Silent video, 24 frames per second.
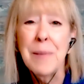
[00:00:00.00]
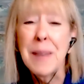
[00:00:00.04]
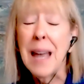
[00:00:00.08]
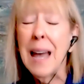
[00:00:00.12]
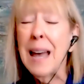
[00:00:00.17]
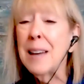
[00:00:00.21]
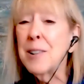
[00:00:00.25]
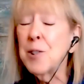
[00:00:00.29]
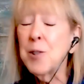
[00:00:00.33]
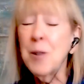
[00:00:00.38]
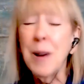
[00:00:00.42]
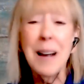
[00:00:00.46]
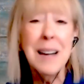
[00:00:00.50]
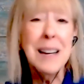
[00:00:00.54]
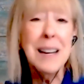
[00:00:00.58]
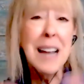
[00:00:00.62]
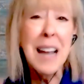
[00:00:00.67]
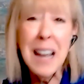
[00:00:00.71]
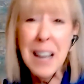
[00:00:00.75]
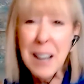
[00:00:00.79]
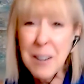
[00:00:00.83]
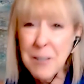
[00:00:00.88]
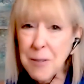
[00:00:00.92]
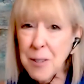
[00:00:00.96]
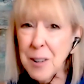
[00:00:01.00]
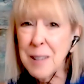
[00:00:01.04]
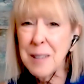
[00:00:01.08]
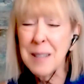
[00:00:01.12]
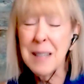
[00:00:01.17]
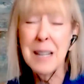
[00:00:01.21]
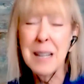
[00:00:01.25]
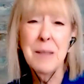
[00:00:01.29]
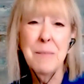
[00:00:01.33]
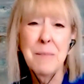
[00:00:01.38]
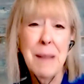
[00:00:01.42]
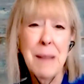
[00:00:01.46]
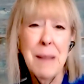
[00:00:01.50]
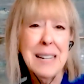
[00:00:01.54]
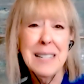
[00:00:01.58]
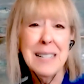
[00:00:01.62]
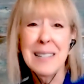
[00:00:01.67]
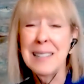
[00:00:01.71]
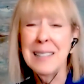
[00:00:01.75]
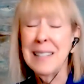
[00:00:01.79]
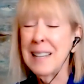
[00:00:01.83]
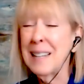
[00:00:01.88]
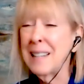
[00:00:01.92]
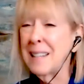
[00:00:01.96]
had tried everything
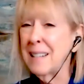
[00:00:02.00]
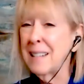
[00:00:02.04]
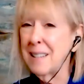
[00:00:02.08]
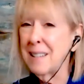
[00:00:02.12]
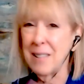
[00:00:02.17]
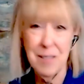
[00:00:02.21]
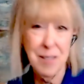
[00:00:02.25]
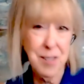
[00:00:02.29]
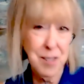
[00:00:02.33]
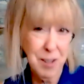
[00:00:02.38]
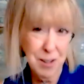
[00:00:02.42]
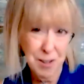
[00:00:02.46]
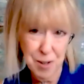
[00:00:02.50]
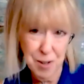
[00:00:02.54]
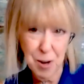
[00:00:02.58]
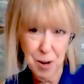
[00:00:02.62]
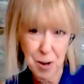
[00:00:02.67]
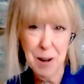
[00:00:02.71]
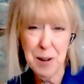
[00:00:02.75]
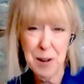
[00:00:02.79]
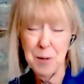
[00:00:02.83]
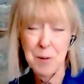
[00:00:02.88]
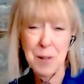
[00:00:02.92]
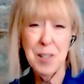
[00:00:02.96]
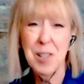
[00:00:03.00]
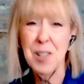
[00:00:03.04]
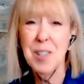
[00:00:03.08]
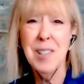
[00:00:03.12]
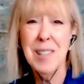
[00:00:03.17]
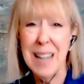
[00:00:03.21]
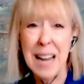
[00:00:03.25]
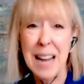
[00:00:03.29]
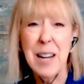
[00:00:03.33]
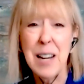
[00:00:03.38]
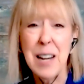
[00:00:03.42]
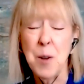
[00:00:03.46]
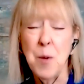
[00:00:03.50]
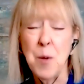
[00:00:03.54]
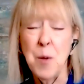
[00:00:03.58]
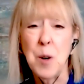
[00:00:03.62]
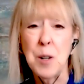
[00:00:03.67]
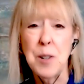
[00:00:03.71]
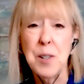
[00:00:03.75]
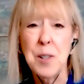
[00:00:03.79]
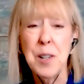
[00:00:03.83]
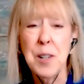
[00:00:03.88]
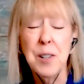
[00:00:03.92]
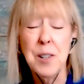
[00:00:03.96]
medically, and their daughter was just getting
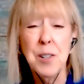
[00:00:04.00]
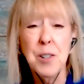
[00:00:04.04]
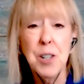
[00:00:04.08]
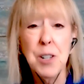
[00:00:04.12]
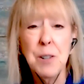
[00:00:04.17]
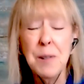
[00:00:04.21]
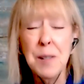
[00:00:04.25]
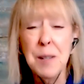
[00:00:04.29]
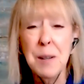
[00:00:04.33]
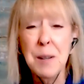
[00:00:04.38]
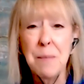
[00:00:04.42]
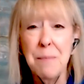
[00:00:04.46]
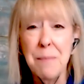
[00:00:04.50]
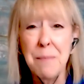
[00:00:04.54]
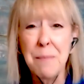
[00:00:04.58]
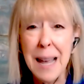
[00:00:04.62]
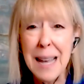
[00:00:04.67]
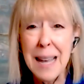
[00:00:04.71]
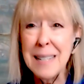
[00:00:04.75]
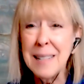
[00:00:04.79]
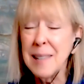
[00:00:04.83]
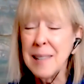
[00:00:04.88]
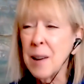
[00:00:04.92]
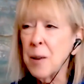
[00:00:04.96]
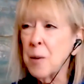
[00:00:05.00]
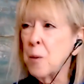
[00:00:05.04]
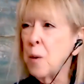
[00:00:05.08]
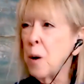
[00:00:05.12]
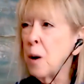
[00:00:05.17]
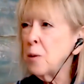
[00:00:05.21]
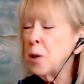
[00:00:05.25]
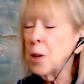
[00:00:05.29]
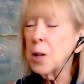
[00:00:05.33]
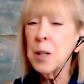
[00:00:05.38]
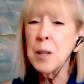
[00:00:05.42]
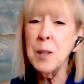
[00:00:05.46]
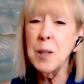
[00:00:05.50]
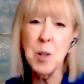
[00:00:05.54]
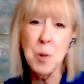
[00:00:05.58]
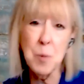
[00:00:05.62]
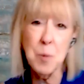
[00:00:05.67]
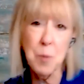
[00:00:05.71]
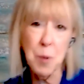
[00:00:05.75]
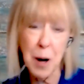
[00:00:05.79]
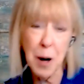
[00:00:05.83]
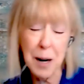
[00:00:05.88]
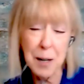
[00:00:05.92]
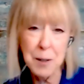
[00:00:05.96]
worse. And so she was amazed, like, oh, look at this
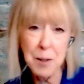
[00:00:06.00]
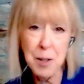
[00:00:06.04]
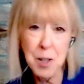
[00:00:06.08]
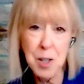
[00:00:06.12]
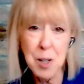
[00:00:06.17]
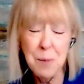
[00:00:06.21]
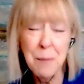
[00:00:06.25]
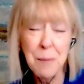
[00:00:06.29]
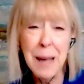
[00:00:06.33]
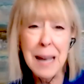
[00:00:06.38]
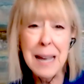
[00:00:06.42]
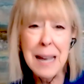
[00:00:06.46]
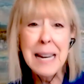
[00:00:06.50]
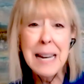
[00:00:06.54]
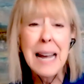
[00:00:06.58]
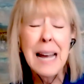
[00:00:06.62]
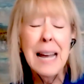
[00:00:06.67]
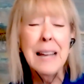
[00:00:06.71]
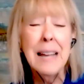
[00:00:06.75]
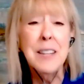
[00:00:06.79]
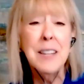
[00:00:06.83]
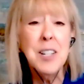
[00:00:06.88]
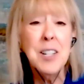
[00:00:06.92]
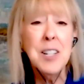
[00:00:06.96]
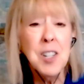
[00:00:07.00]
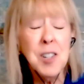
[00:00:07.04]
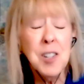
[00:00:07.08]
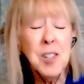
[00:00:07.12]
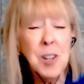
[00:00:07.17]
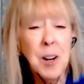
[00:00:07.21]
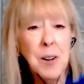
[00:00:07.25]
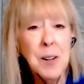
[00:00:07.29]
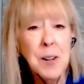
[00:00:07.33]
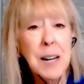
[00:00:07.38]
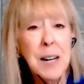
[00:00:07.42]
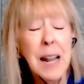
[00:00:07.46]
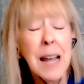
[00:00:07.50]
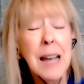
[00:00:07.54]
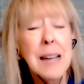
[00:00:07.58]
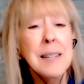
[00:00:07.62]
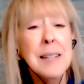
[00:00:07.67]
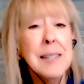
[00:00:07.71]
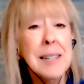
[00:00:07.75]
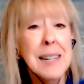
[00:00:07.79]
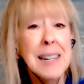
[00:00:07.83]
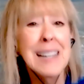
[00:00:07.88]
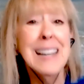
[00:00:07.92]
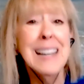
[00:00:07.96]
progress she made. And then she started
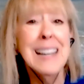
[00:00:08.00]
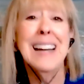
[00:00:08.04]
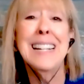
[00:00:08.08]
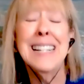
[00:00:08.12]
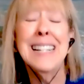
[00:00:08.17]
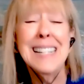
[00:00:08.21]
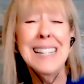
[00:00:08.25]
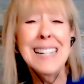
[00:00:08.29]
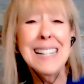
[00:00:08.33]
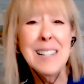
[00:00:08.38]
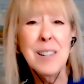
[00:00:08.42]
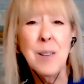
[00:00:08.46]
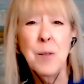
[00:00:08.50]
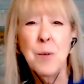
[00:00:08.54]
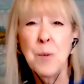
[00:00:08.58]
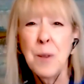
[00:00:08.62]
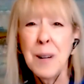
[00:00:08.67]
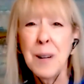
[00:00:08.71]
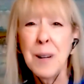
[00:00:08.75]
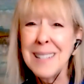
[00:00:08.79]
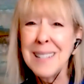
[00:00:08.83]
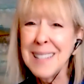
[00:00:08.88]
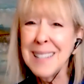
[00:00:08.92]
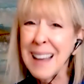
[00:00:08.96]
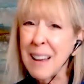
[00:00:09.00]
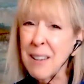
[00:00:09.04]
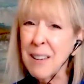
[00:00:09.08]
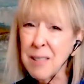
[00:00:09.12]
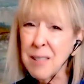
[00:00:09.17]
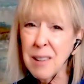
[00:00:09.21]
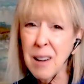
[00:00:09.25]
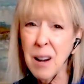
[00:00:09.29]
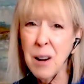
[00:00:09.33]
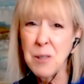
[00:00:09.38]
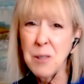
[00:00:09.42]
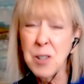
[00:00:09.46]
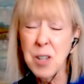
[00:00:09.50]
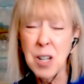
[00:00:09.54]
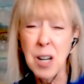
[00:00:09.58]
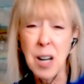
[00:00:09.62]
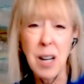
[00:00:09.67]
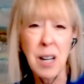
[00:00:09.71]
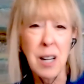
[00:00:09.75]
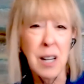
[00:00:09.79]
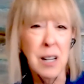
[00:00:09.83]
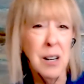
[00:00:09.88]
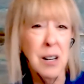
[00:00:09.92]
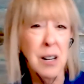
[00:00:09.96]
asking Anandita, what is health
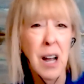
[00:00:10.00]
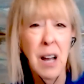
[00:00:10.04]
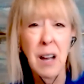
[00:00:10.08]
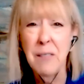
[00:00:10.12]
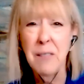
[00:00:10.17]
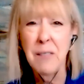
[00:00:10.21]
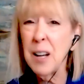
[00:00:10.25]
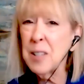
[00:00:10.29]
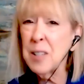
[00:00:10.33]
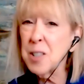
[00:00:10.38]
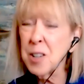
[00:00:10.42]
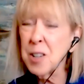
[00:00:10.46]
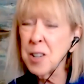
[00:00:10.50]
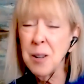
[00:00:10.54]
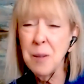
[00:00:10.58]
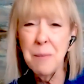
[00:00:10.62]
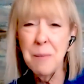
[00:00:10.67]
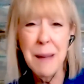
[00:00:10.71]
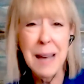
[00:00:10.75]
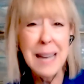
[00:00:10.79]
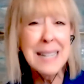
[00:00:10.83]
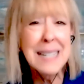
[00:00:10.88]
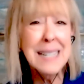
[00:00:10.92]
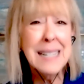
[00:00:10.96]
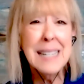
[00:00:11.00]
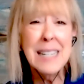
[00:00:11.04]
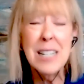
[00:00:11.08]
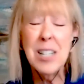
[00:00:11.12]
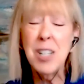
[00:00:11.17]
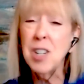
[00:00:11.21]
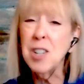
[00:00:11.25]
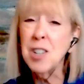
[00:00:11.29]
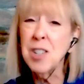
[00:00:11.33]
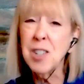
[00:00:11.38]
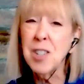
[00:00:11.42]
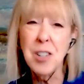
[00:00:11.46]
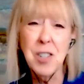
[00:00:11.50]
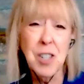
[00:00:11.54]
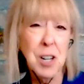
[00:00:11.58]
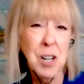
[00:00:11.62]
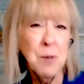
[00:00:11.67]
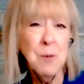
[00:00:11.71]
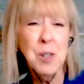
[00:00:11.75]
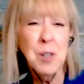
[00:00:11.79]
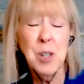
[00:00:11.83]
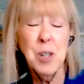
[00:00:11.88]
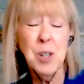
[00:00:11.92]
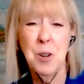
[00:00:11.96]
coaching and functional medicine? She
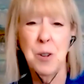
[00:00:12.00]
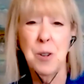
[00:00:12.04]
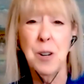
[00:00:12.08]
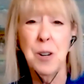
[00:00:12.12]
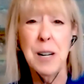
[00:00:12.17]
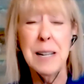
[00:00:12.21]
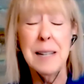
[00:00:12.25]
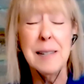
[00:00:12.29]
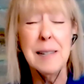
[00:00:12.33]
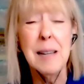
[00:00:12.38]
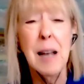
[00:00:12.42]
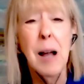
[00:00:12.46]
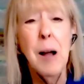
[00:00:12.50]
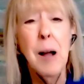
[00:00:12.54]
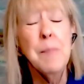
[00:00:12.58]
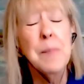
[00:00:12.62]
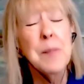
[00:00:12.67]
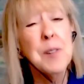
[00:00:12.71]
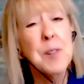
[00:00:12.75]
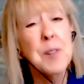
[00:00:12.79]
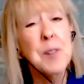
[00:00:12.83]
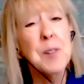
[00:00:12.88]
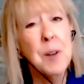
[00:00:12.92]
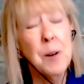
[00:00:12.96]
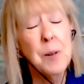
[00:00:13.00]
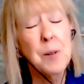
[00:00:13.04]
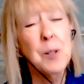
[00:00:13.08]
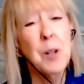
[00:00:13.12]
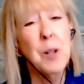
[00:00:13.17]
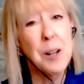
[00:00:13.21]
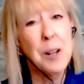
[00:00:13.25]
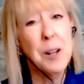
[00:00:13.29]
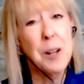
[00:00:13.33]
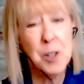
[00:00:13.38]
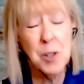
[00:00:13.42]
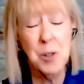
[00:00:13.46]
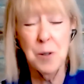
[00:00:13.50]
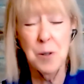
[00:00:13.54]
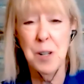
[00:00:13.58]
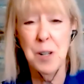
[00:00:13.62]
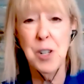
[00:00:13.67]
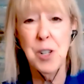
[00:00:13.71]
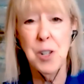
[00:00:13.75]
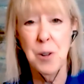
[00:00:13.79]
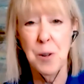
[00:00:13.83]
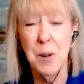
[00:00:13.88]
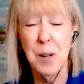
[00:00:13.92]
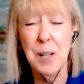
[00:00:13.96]
was curious. So long story
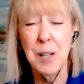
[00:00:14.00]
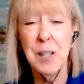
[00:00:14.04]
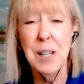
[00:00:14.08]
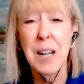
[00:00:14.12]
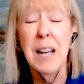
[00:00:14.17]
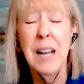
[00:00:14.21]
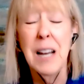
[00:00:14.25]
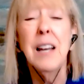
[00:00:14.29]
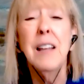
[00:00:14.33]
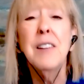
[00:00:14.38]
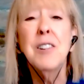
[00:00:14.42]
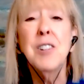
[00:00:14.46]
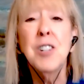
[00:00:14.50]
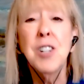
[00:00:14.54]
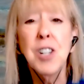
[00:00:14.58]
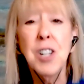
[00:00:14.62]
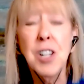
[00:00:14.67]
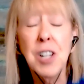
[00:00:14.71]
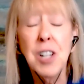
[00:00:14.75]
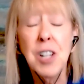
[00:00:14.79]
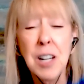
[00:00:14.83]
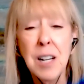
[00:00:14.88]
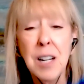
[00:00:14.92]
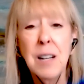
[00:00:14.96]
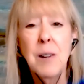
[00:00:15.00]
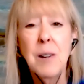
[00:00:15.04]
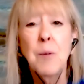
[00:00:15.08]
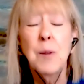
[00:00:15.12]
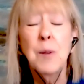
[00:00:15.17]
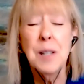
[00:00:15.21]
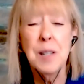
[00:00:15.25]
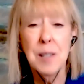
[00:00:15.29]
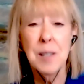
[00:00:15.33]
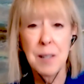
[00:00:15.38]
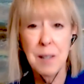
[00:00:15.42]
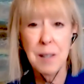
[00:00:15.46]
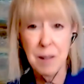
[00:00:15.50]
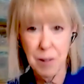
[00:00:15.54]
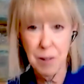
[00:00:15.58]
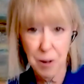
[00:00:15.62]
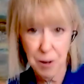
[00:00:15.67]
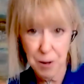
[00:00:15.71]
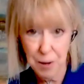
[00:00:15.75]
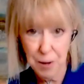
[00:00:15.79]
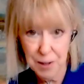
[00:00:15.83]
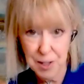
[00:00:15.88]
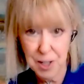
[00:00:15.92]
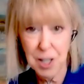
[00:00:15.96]
short, she
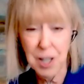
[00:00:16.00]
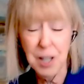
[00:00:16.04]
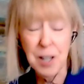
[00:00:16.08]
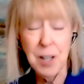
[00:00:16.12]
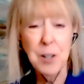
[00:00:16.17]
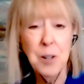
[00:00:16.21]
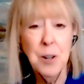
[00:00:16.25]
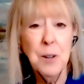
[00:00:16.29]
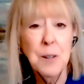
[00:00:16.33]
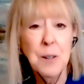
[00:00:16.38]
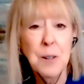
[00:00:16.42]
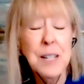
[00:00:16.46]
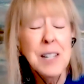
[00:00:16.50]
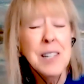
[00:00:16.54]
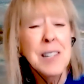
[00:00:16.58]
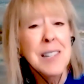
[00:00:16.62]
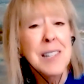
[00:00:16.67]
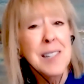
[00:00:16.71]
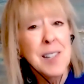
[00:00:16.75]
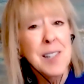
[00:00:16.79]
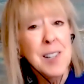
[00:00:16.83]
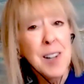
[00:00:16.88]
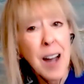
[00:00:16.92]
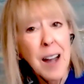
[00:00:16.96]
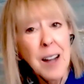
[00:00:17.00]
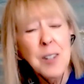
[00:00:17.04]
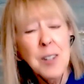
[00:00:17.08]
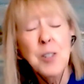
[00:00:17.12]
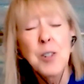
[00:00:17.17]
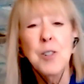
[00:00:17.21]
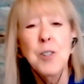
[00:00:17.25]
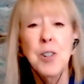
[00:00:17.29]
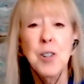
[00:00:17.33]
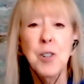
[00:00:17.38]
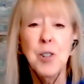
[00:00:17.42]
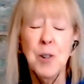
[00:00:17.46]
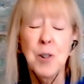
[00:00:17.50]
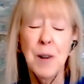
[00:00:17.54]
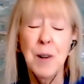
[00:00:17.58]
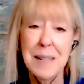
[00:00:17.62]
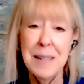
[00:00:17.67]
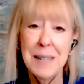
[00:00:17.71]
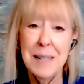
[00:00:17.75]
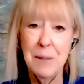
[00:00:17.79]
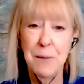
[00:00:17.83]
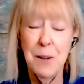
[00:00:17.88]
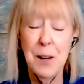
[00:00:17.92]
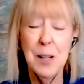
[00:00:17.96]
encouraged this doctor to train
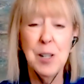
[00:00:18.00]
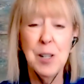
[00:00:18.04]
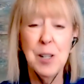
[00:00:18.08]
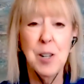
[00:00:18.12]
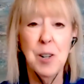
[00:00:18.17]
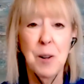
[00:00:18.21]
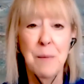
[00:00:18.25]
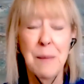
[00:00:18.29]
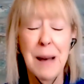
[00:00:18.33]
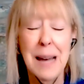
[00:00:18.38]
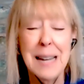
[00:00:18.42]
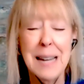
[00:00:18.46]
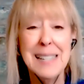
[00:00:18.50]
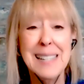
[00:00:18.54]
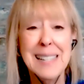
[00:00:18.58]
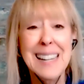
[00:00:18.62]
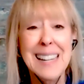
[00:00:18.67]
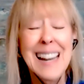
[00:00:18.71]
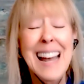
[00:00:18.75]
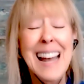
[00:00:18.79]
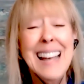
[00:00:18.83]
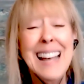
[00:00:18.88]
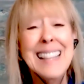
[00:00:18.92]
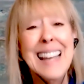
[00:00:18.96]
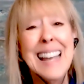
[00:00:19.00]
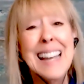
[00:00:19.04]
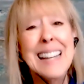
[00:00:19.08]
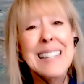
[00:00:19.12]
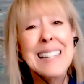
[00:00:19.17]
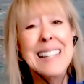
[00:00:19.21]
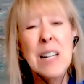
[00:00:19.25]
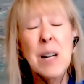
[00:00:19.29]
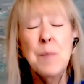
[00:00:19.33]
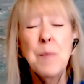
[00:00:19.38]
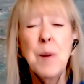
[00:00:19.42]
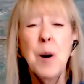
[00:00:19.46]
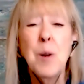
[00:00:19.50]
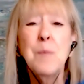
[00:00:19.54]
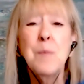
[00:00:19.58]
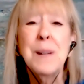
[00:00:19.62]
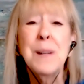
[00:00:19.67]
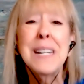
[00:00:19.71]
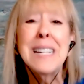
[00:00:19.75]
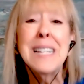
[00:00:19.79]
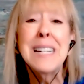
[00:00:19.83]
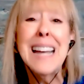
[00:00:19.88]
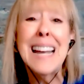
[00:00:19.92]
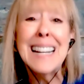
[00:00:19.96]
in functional medicine. They ended up
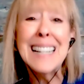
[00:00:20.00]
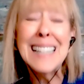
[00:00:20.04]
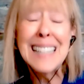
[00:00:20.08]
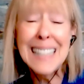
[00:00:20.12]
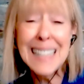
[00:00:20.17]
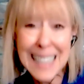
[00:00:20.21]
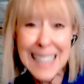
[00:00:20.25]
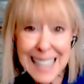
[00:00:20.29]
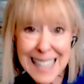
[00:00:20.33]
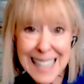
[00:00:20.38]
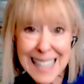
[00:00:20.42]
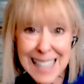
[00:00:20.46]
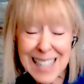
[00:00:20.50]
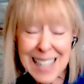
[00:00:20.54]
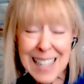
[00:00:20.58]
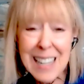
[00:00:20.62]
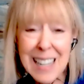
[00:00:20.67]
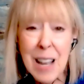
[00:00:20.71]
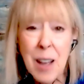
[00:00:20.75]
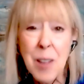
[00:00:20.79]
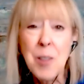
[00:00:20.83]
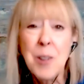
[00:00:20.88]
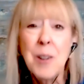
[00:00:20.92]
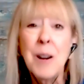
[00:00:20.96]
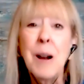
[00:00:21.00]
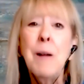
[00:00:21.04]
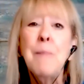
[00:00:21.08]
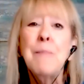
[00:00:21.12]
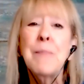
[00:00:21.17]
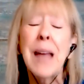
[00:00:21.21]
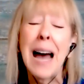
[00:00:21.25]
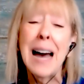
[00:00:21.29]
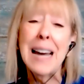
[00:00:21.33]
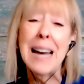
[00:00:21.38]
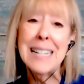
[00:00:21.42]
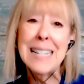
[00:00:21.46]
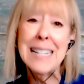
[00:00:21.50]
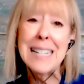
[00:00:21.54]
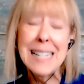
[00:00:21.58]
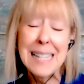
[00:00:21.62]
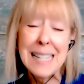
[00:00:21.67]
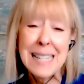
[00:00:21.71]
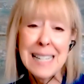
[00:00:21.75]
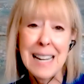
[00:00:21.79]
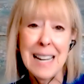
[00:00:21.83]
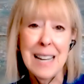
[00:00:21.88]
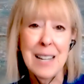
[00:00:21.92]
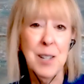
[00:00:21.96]
opening a clinic together.
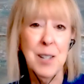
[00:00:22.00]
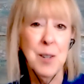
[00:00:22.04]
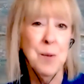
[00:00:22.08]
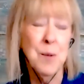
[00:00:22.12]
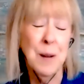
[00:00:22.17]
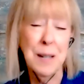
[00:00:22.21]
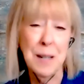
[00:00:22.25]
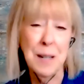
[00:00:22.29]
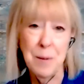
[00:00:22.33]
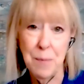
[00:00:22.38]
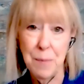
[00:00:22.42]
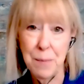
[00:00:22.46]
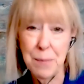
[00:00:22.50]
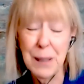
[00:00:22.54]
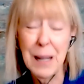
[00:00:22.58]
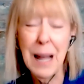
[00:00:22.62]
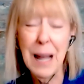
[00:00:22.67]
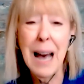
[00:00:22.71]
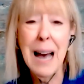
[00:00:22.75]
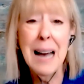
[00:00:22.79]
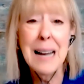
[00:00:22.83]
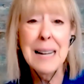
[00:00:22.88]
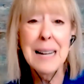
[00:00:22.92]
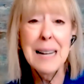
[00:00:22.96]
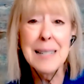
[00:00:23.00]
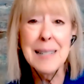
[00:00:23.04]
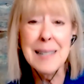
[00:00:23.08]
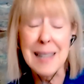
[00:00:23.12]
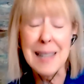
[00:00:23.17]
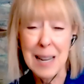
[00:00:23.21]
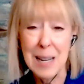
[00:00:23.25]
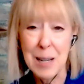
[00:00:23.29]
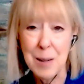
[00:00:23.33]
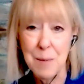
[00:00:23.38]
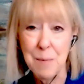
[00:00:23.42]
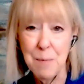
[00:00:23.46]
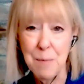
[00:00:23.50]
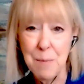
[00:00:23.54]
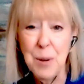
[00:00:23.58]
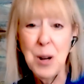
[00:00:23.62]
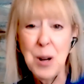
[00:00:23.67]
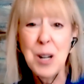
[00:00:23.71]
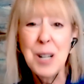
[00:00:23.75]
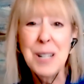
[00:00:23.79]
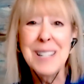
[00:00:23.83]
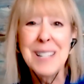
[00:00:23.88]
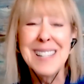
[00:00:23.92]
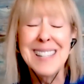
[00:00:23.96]
Anandita has written blogs and
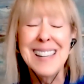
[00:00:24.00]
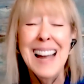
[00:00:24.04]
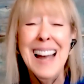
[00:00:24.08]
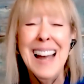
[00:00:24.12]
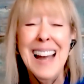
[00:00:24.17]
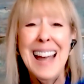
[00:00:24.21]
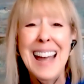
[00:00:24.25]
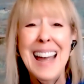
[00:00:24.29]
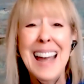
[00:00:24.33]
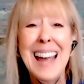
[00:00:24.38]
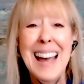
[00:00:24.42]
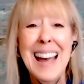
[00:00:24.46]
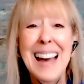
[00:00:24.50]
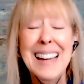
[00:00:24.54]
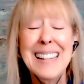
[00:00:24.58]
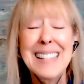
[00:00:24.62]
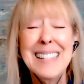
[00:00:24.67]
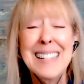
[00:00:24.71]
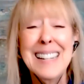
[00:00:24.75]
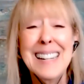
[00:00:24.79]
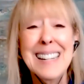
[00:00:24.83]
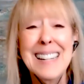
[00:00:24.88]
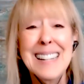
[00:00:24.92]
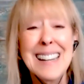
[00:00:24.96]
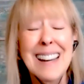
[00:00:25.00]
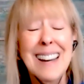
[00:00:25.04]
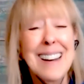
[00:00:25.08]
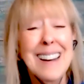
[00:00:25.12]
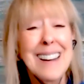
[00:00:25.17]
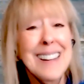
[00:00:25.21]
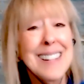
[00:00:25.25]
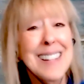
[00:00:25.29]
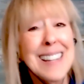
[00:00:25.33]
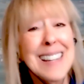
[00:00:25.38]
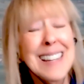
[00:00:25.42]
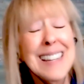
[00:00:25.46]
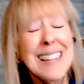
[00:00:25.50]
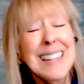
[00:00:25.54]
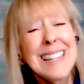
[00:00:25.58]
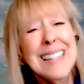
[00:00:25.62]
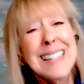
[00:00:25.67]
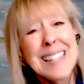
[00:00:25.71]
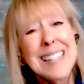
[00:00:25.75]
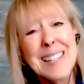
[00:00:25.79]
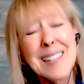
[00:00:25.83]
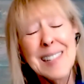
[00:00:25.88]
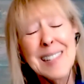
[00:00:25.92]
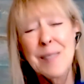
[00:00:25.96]
books and
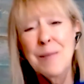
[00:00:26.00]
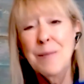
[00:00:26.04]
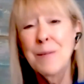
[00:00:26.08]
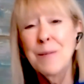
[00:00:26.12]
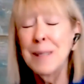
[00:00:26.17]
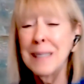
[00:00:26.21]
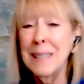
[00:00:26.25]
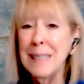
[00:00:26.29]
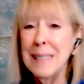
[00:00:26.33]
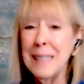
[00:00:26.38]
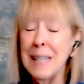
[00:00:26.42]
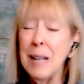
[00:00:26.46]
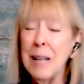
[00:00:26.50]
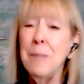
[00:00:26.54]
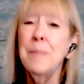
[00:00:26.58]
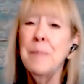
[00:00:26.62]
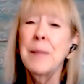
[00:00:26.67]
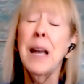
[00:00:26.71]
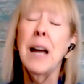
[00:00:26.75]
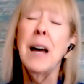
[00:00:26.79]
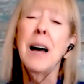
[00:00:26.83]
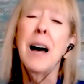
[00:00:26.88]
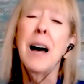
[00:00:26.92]
is really